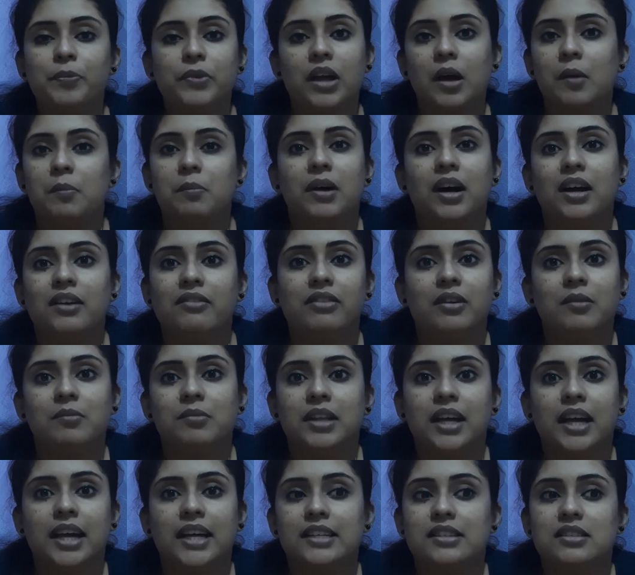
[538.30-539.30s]
Apart from
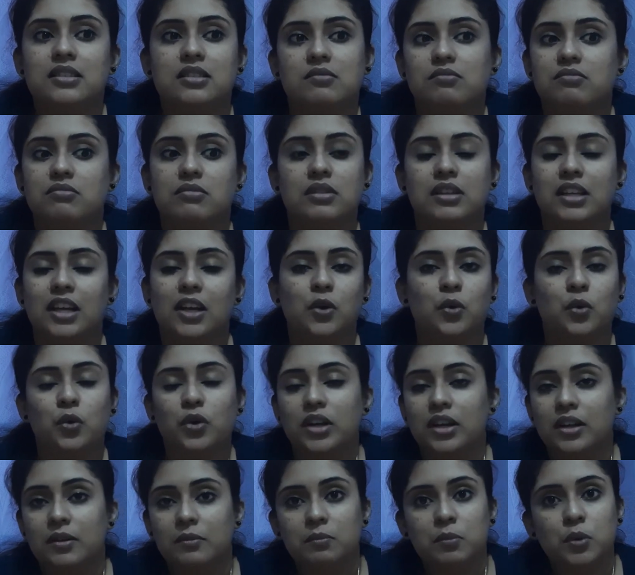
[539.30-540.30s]
that, they don't